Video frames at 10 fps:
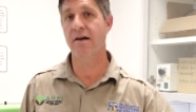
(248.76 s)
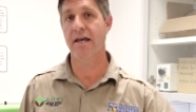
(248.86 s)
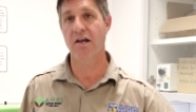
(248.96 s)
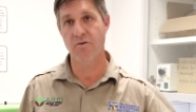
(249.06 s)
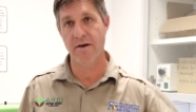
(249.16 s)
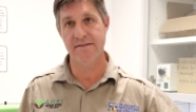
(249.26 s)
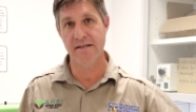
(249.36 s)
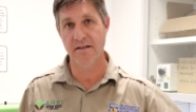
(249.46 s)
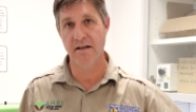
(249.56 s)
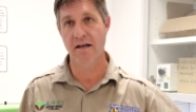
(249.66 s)
like
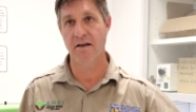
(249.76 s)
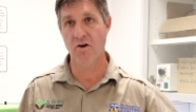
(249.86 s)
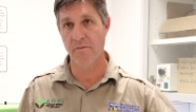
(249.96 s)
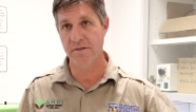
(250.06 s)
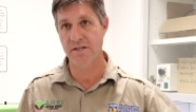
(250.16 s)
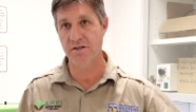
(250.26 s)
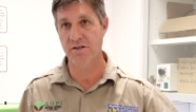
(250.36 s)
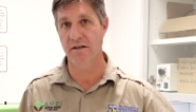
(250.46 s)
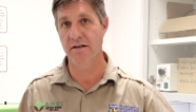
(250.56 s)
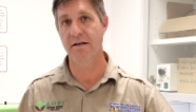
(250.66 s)
increasing
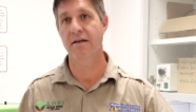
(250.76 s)
competition,